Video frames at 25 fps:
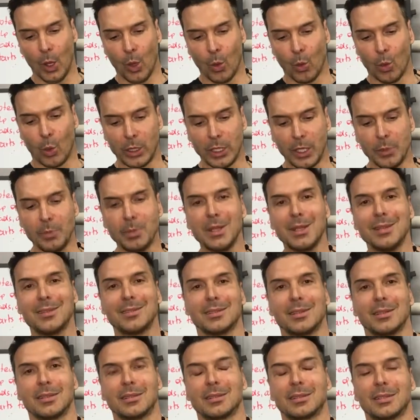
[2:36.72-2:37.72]
what it means
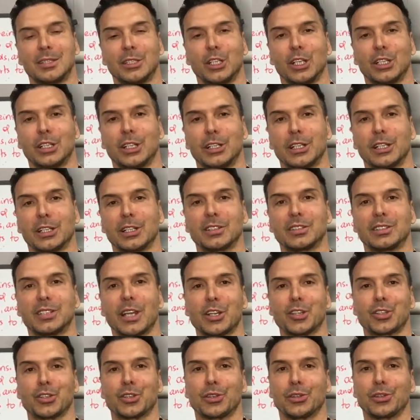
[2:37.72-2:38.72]
is, they're not
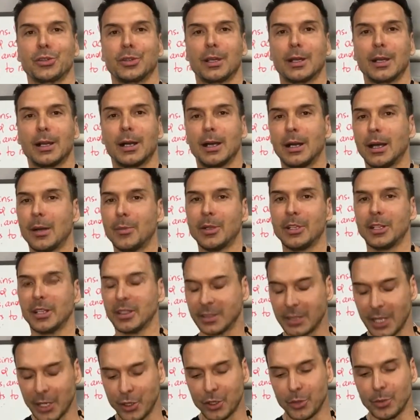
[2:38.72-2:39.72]
essential. The
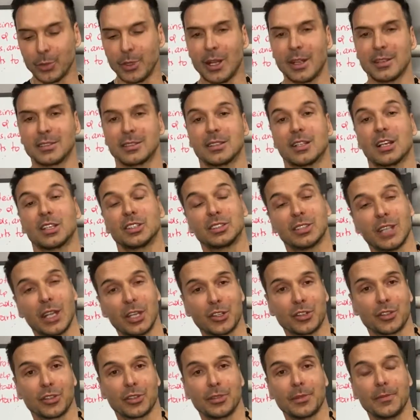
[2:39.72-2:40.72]
essential amino acids are
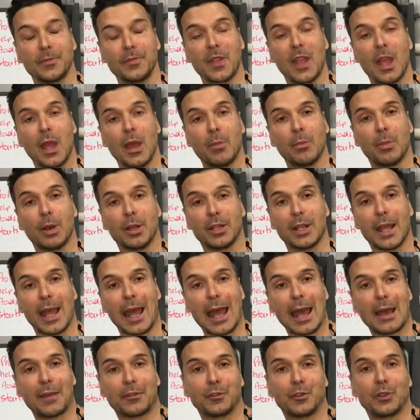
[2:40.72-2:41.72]
essential, but you
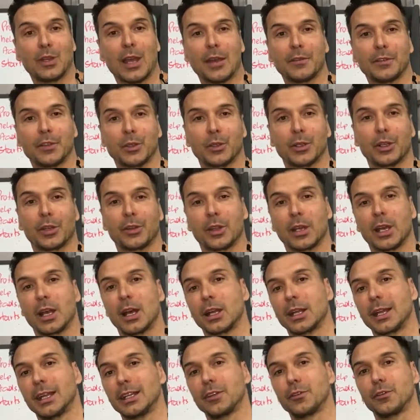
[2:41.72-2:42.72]
have to
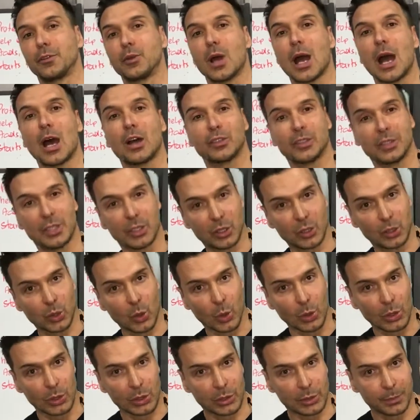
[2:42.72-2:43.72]
get it through an outside
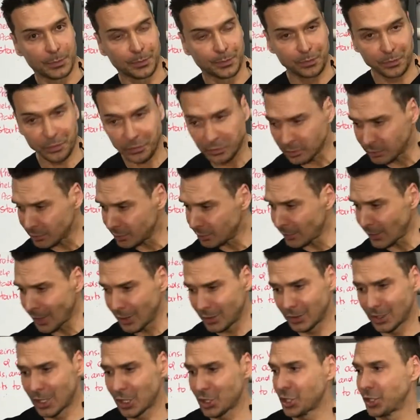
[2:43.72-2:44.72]
source,
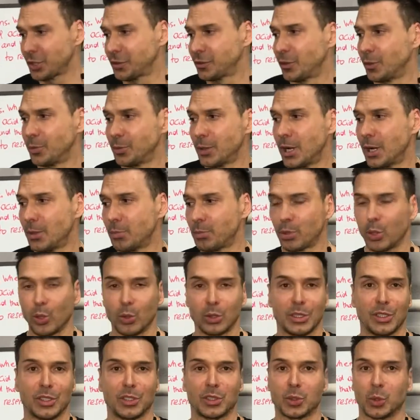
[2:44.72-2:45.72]
such as from a
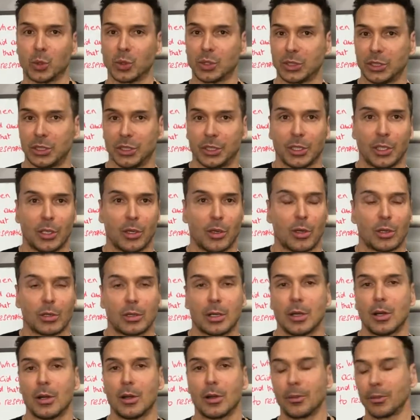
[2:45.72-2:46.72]
protein source,
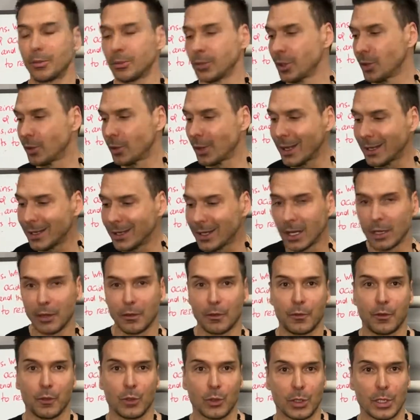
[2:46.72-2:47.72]
or any kind of
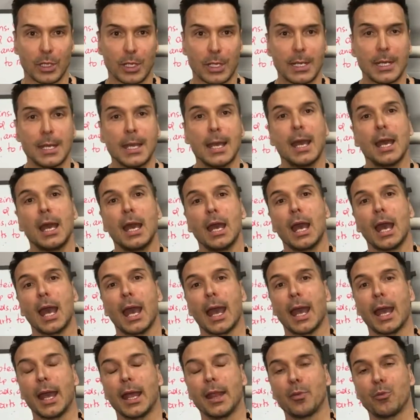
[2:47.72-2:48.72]
food.
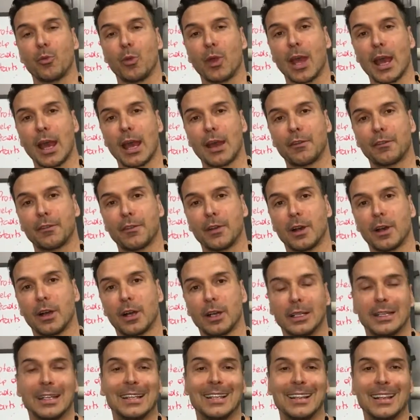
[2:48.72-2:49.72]
And we have
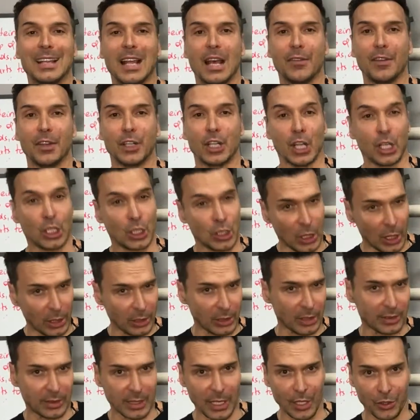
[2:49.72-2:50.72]
11
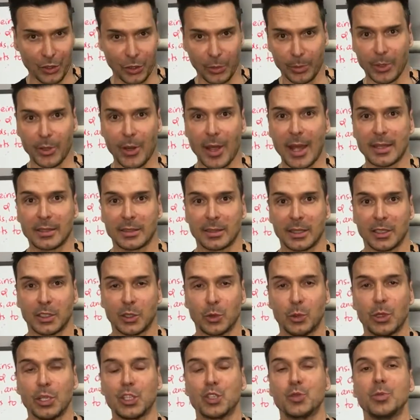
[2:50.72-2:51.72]
non-essential amino acids,
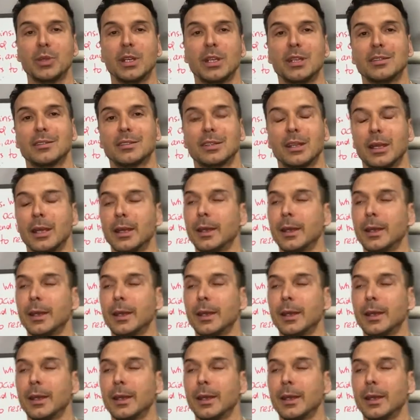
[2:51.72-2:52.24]
which means,